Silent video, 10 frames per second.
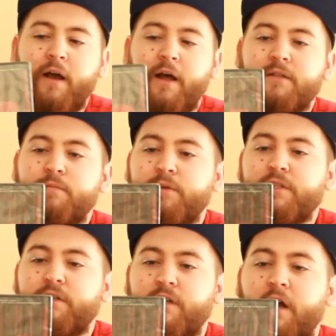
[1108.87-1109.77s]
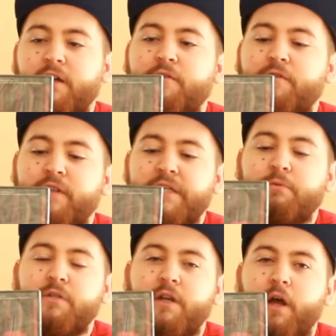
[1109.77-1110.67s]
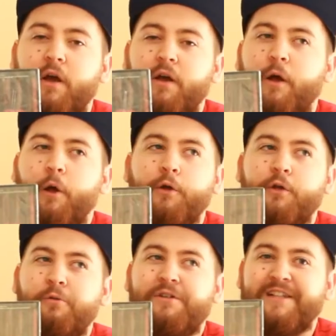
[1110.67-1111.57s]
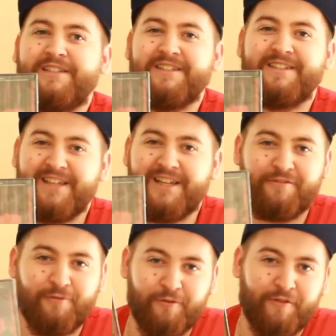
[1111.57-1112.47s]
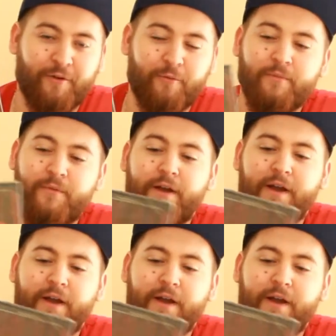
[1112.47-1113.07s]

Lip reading: Especially, I don't think this was a hugely successful film.